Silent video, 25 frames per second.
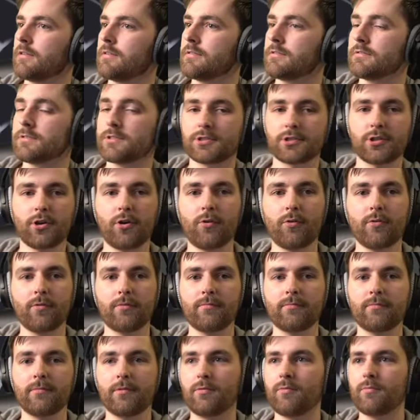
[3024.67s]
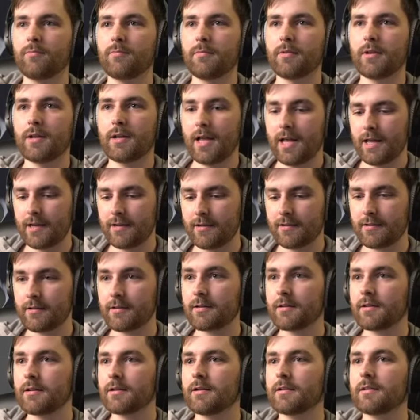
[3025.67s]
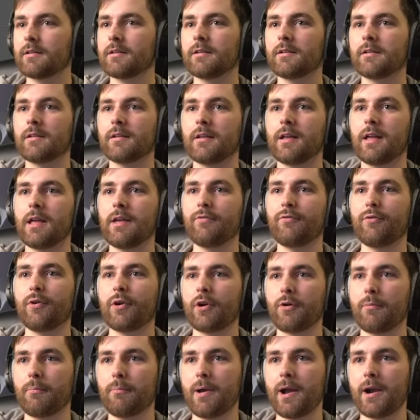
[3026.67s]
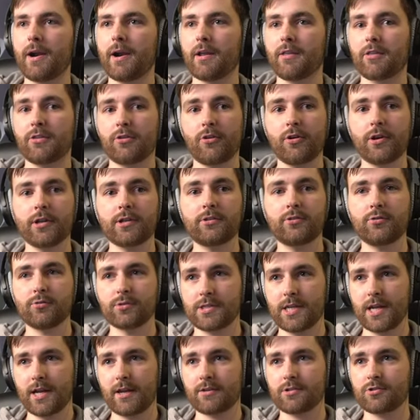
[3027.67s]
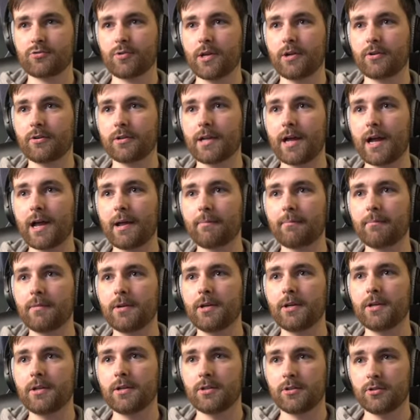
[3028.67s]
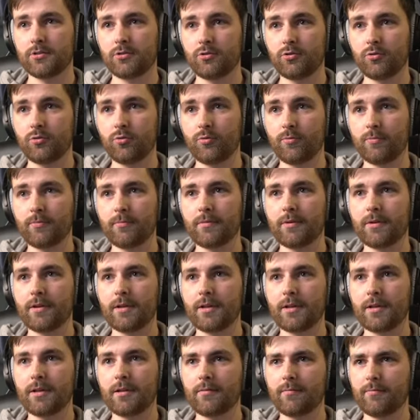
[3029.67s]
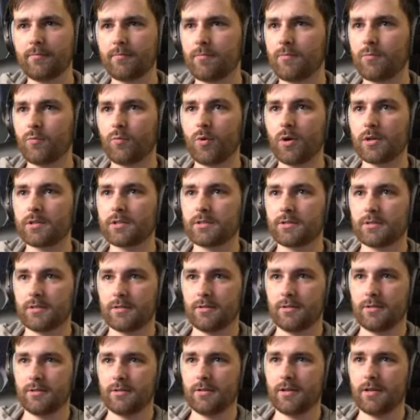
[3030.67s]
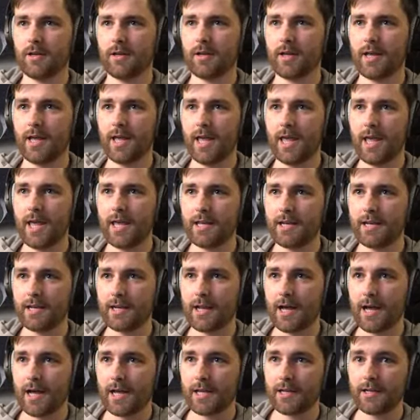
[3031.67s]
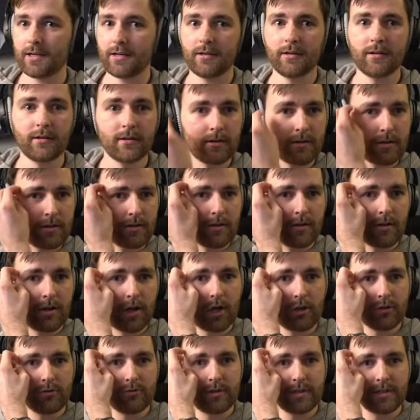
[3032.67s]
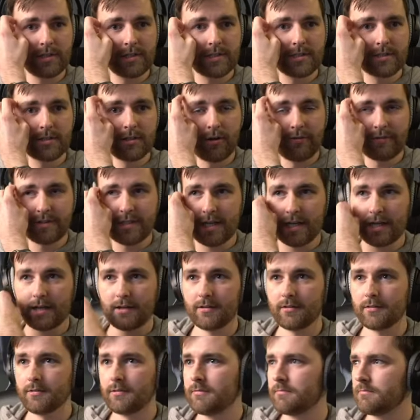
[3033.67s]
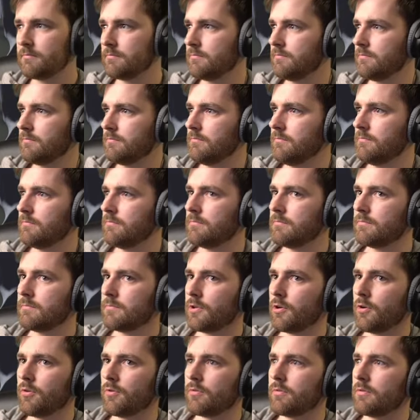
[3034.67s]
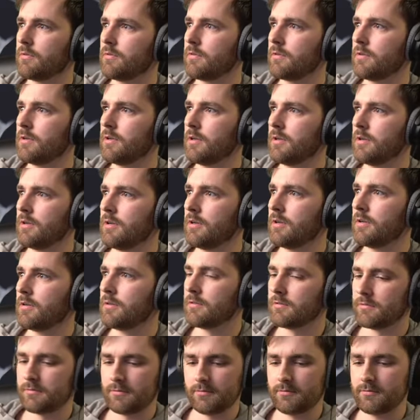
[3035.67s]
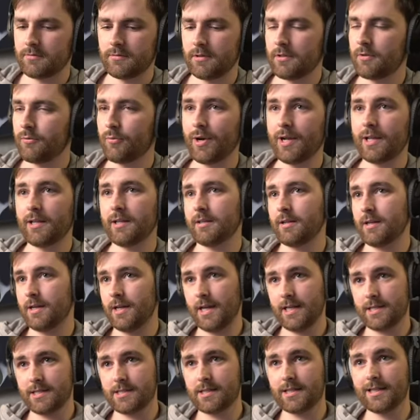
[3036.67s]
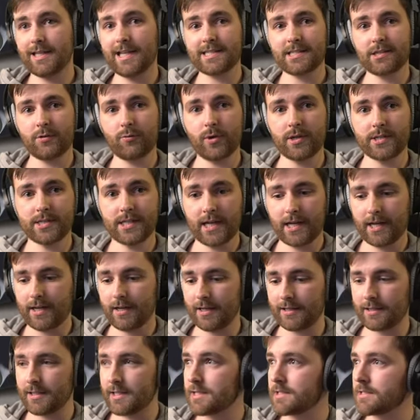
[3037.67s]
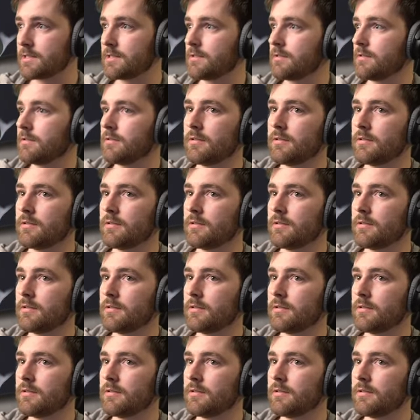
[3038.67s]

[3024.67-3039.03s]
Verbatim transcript: So, and if we're comparing 32 seconds render time to what, uh, 89 hundredths of a second? No. Well, it's less than one second at least.